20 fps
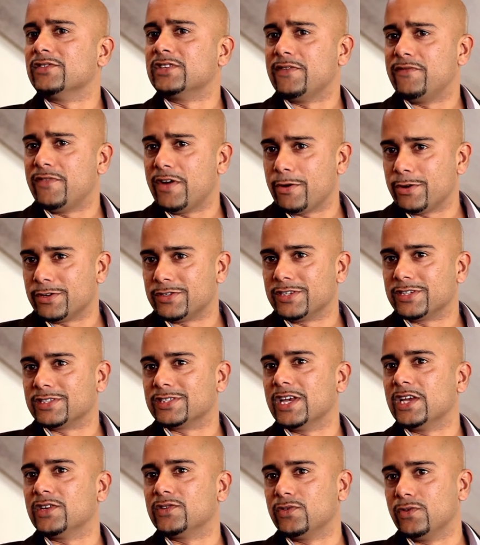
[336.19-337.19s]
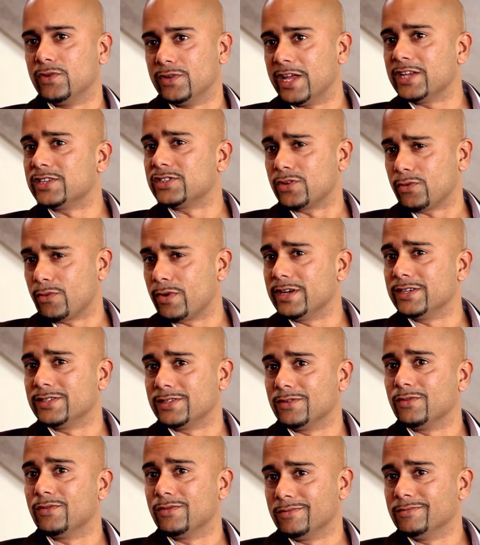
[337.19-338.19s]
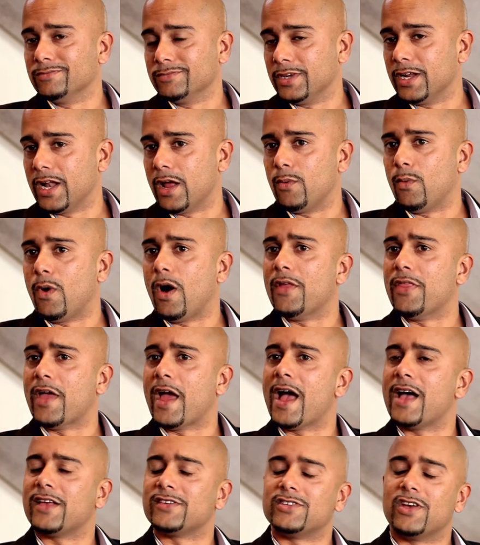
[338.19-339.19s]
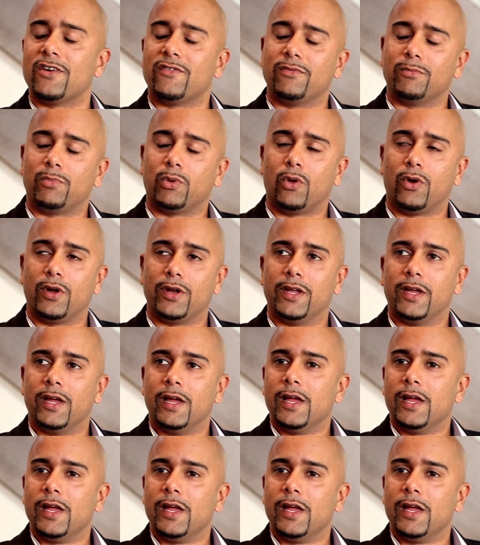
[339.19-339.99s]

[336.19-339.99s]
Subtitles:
They're very successful, and that's the reason why they are self-employed.